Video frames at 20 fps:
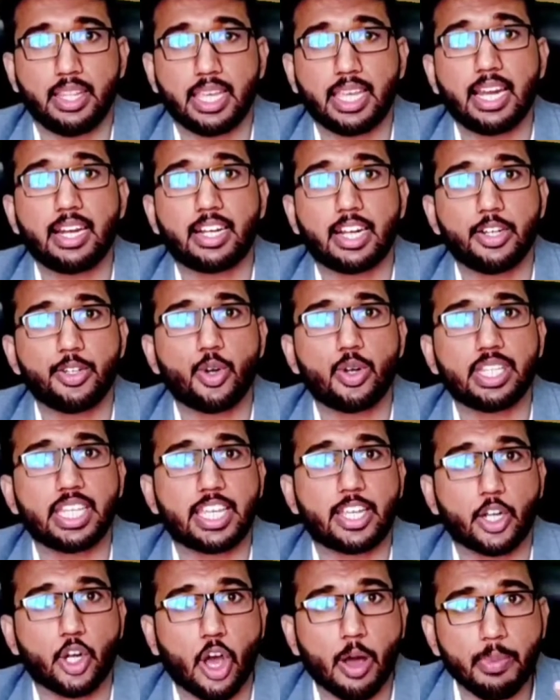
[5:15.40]
they can control
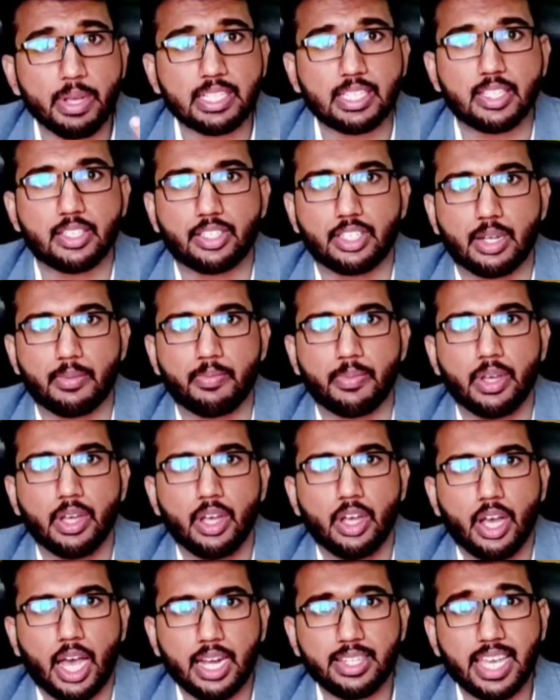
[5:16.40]
the economic system,
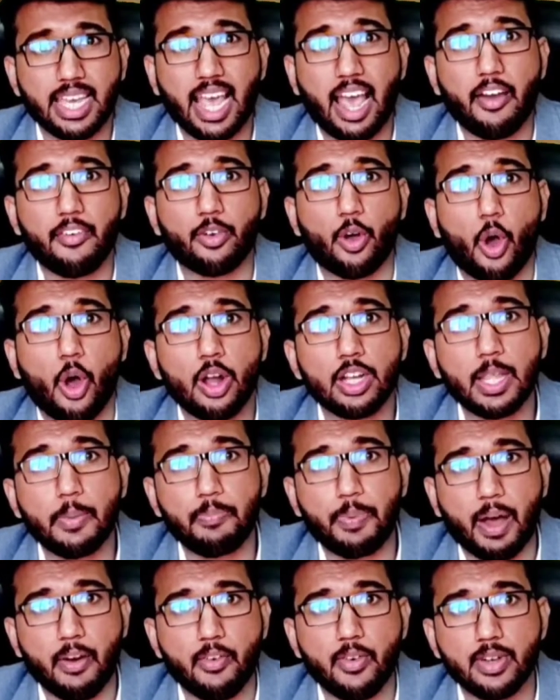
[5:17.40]
and they have all
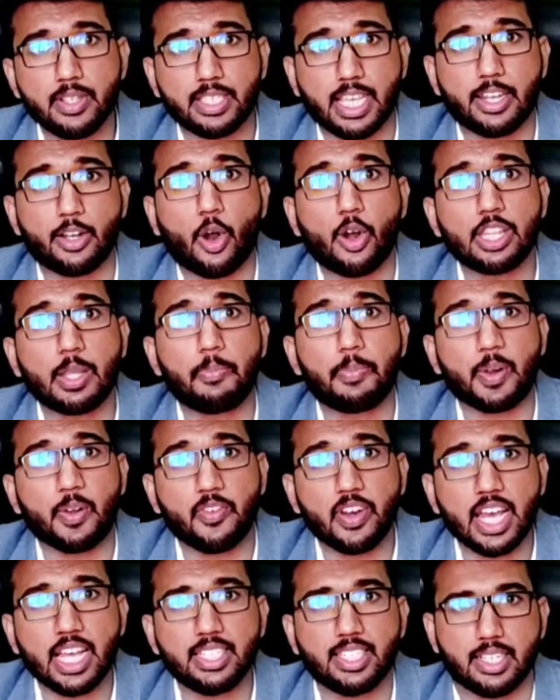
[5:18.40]
the powers and all the
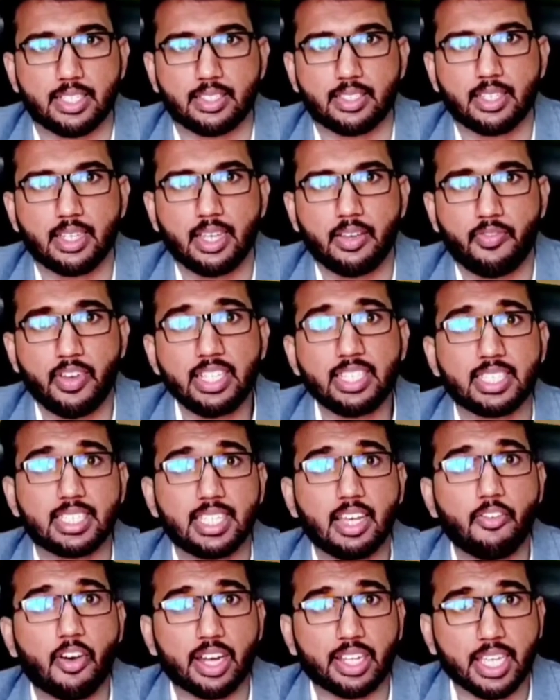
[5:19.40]
privileges which
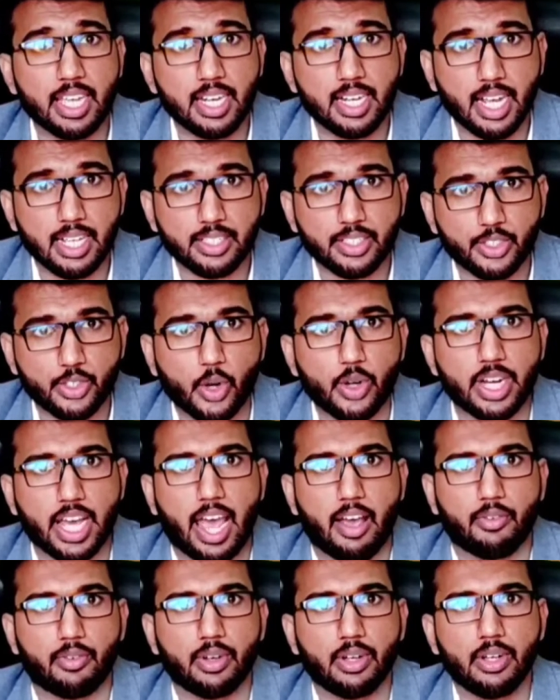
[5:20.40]
the working class don't
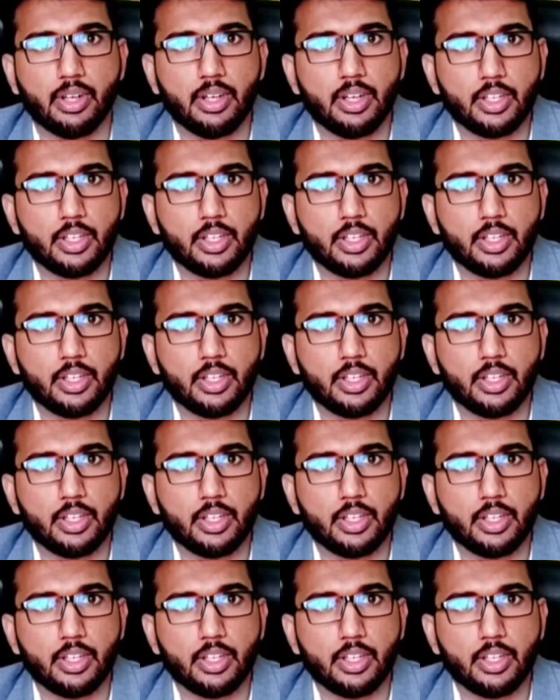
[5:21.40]
have.